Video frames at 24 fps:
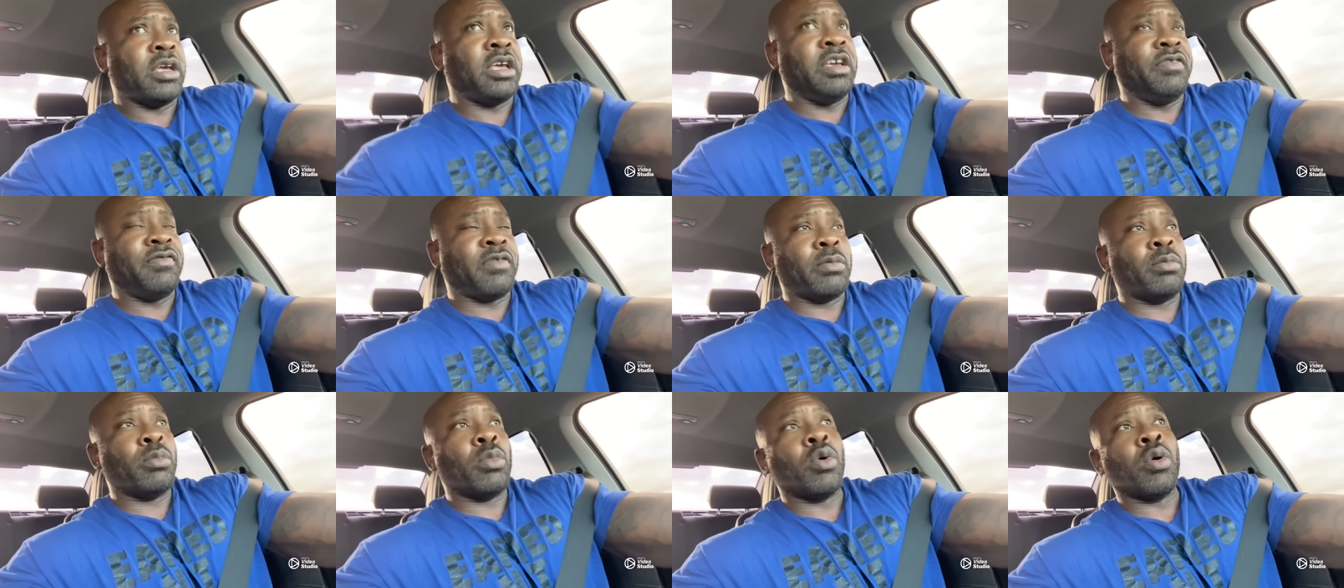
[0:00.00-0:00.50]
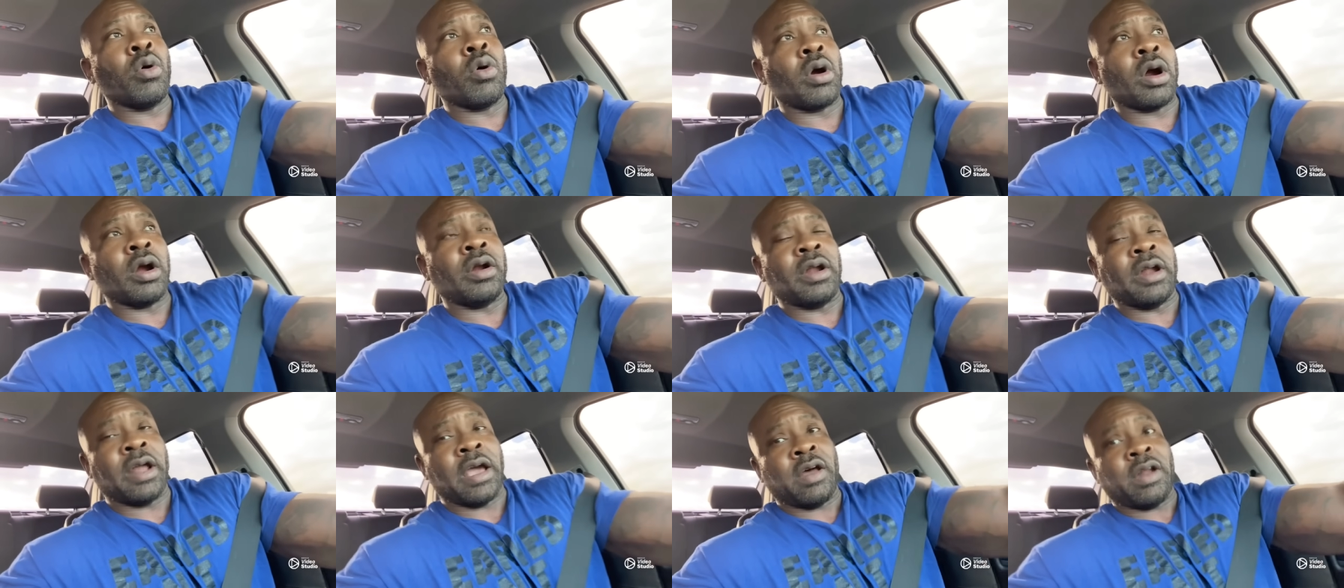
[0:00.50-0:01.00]
even more
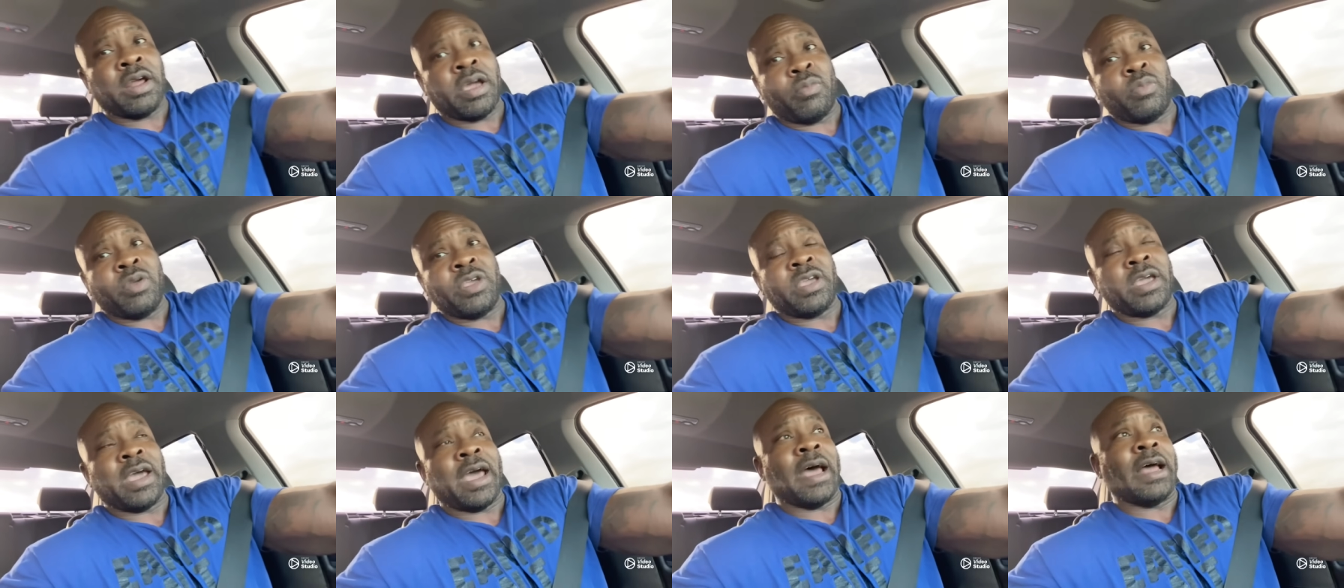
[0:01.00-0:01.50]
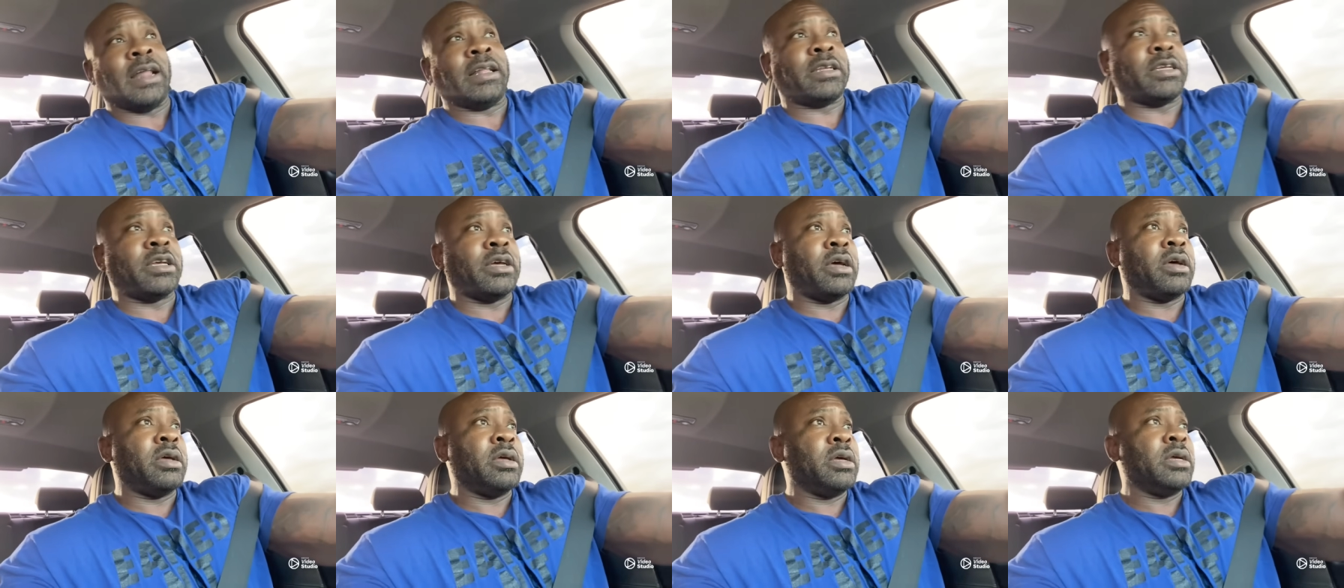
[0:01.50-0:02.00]
now that we got
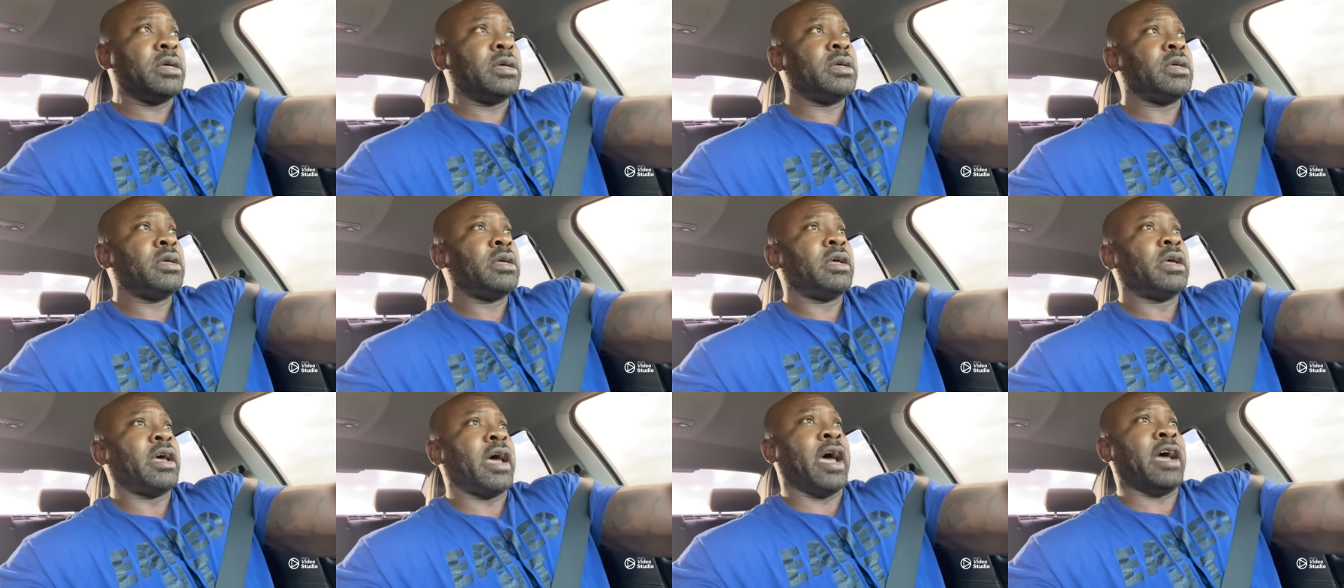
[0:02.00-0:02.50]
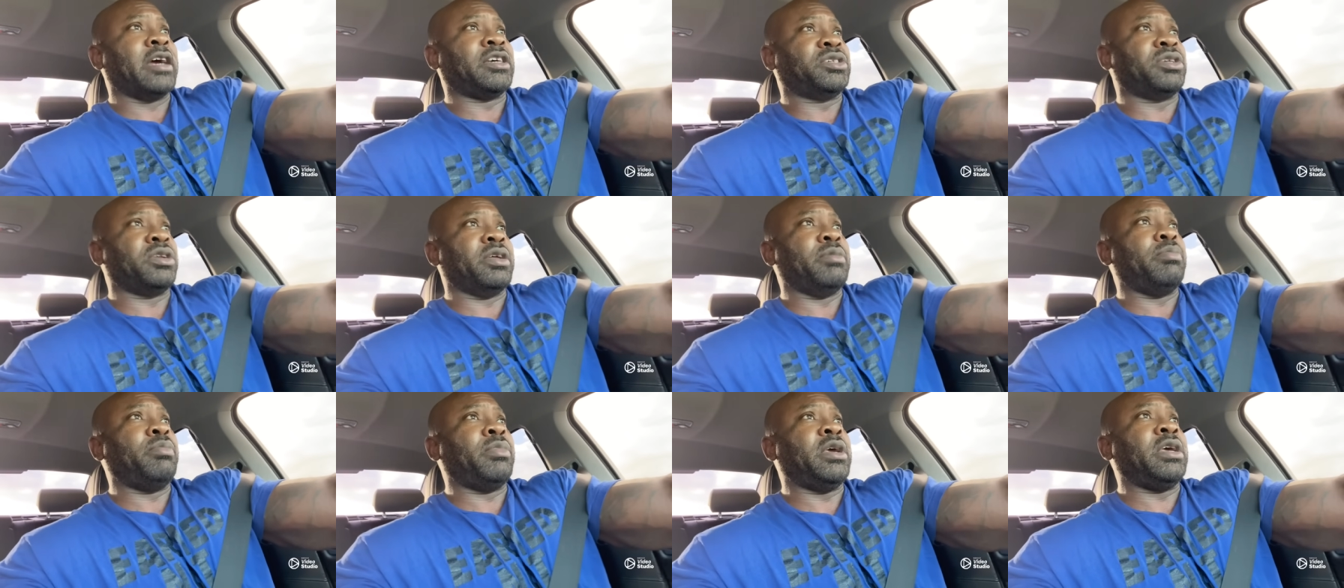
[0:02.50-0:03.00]
to
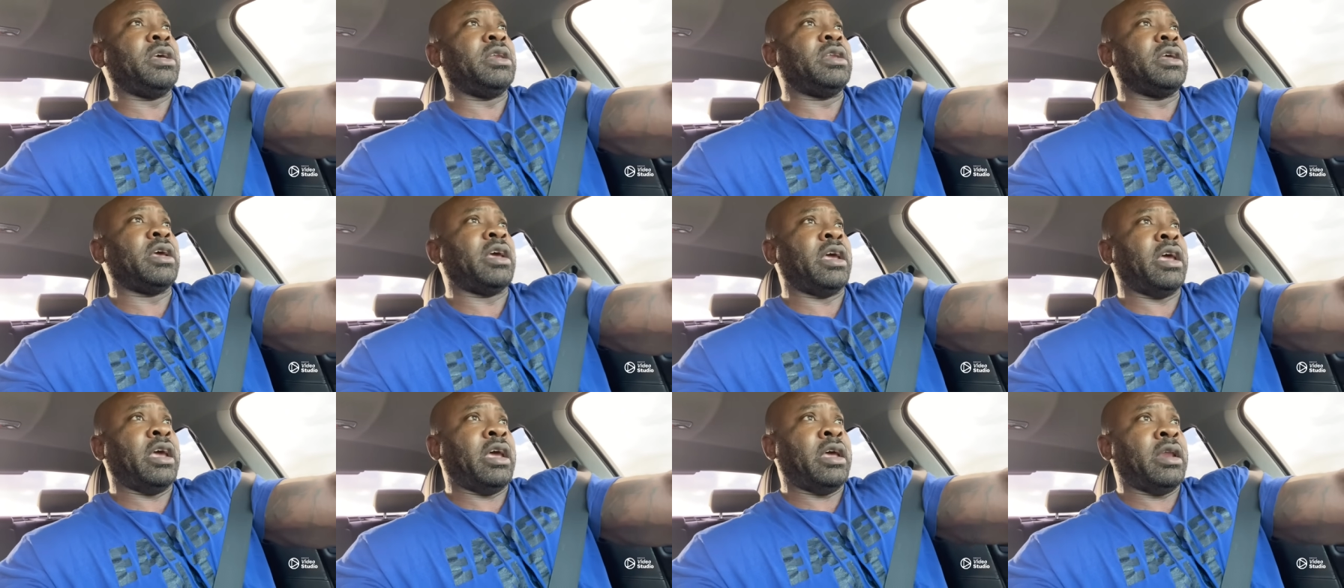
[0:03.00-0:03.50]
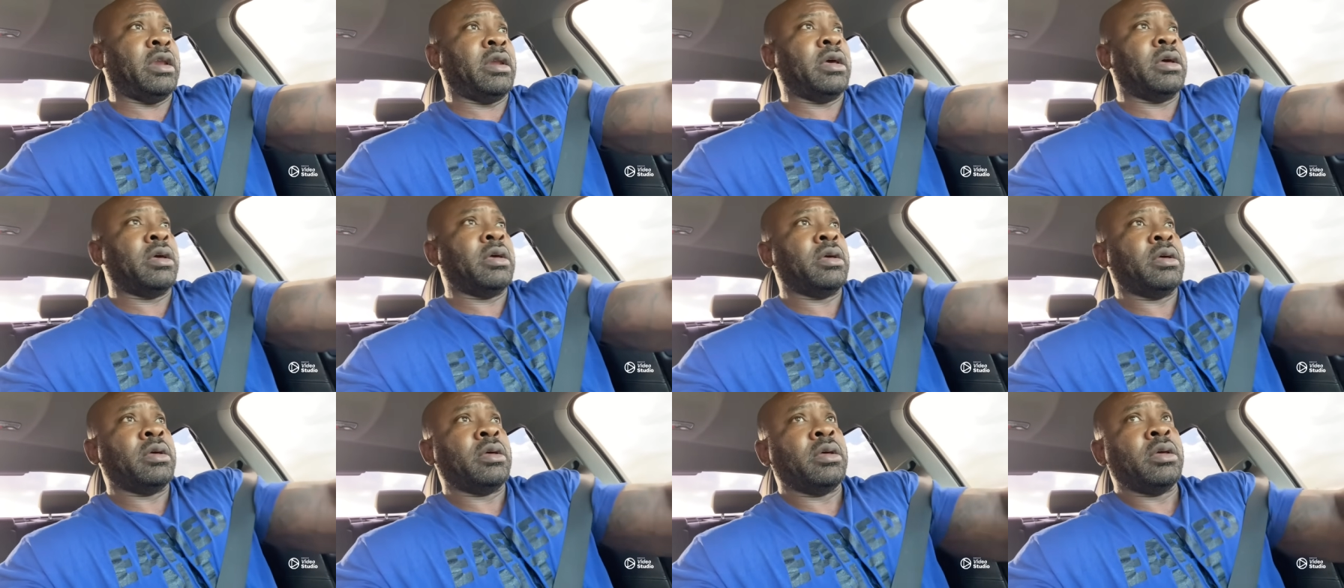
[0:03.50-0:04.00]
actually meet in
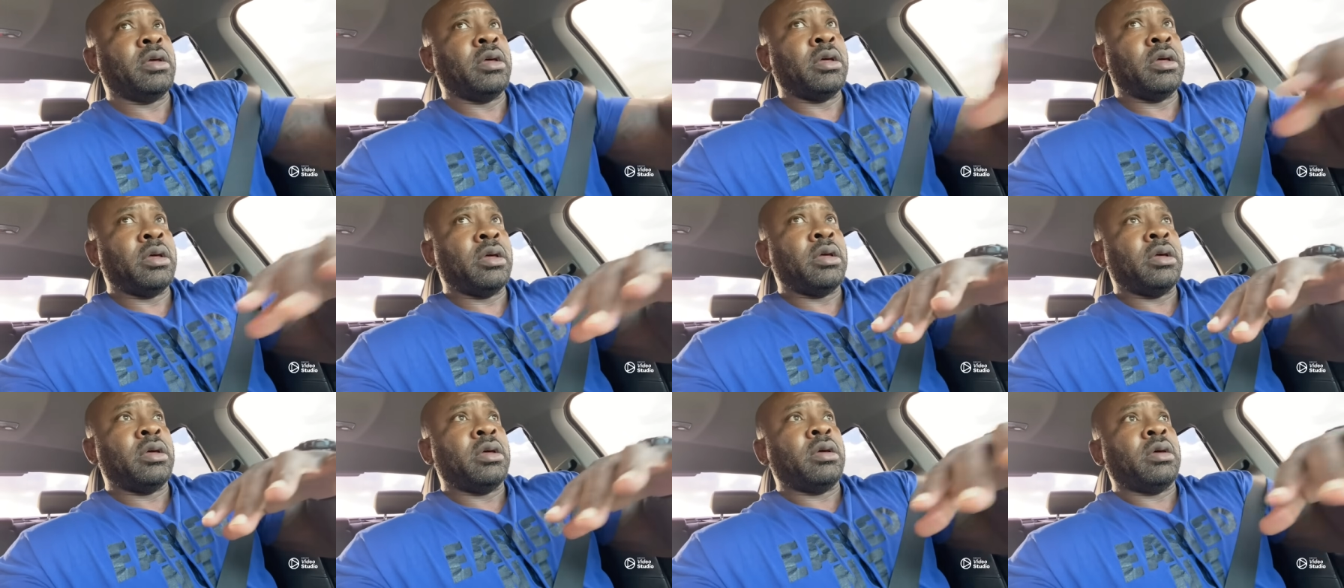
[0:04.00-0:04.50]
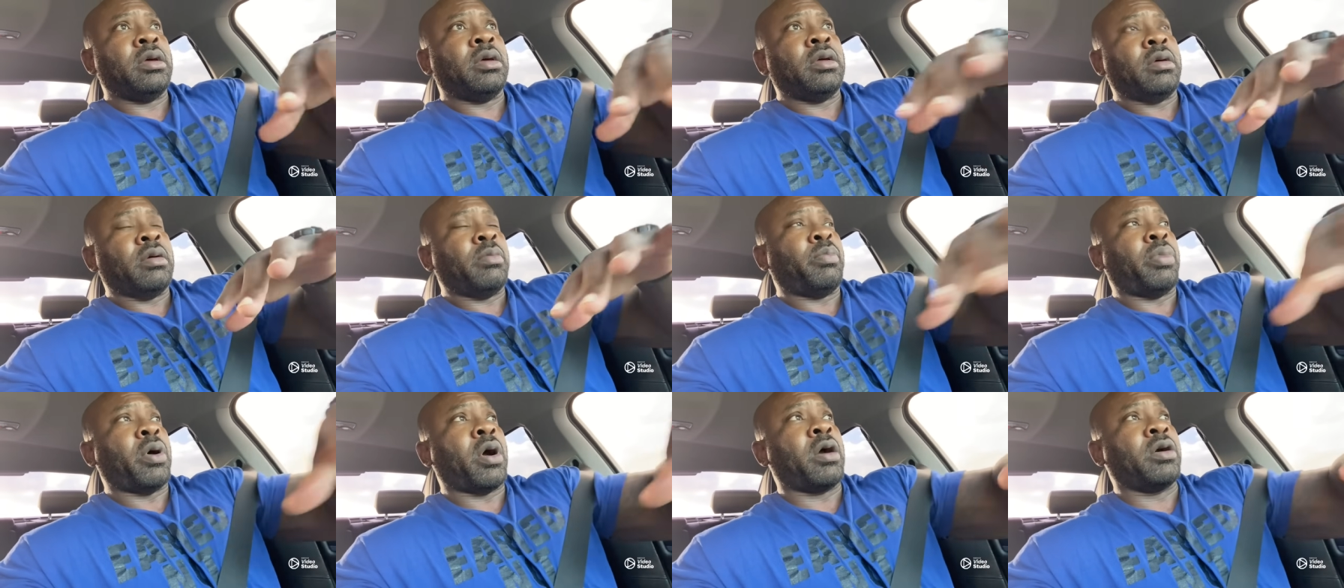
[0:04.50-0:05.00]

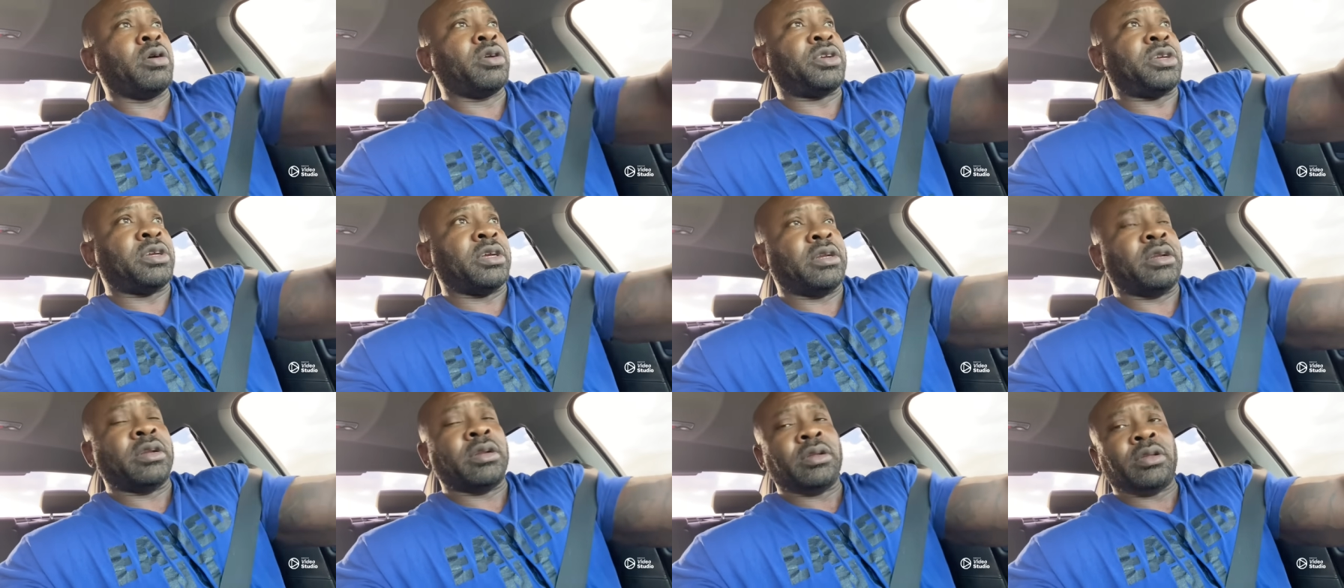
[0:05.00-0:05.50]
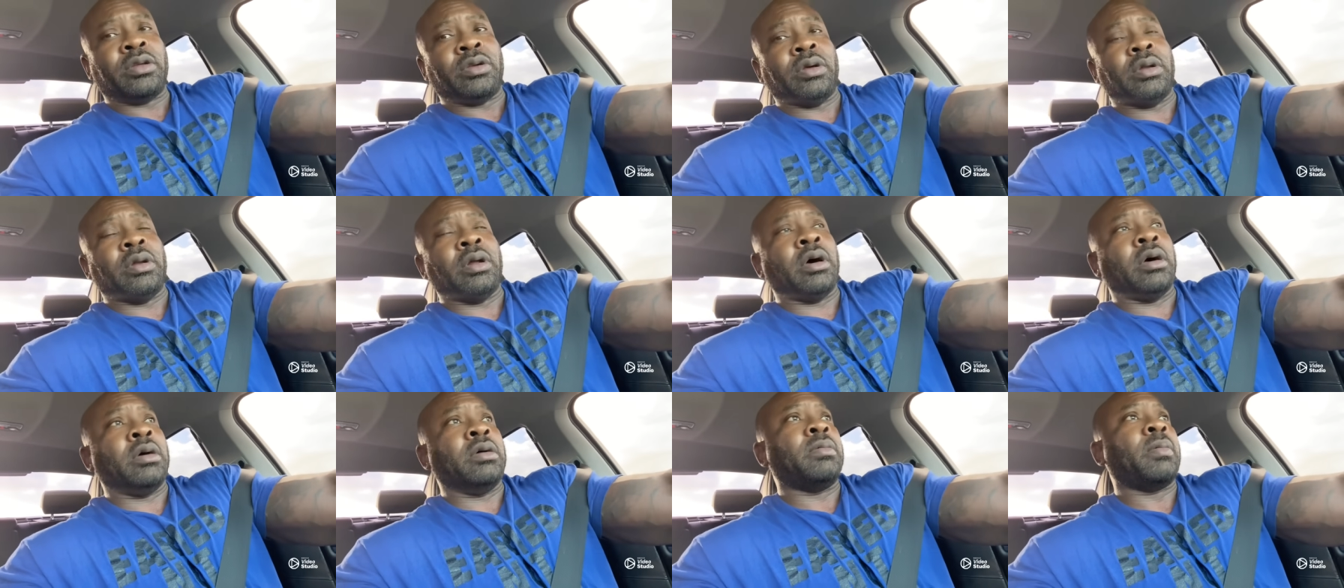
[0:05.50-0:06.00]
person, you
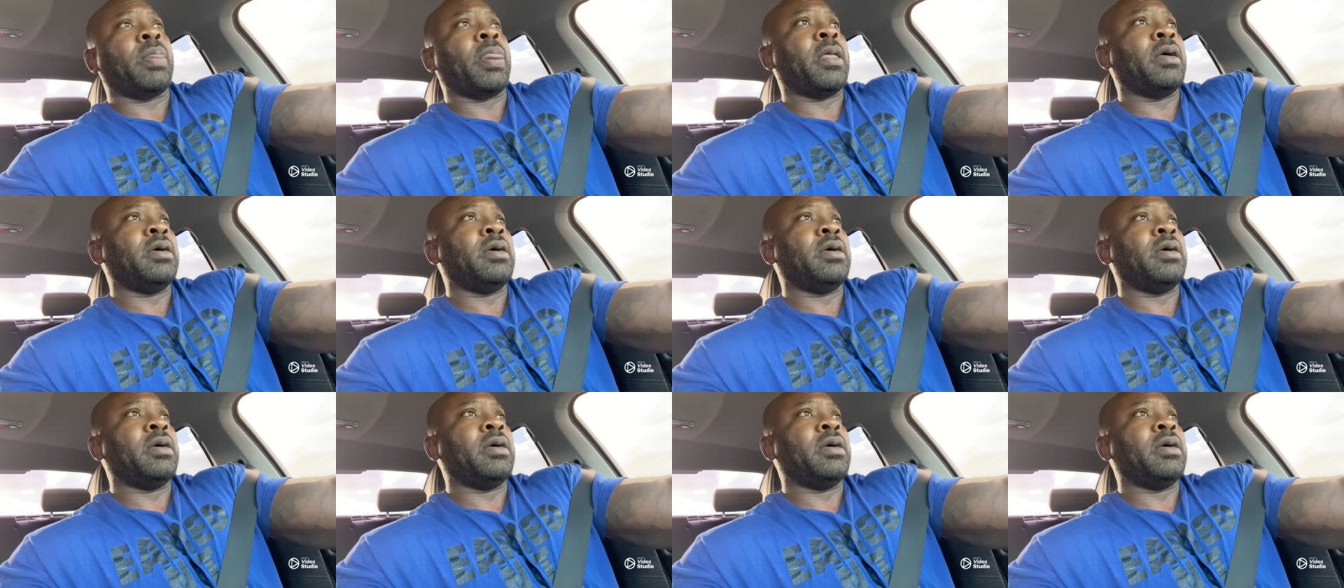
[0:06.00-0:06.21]
know.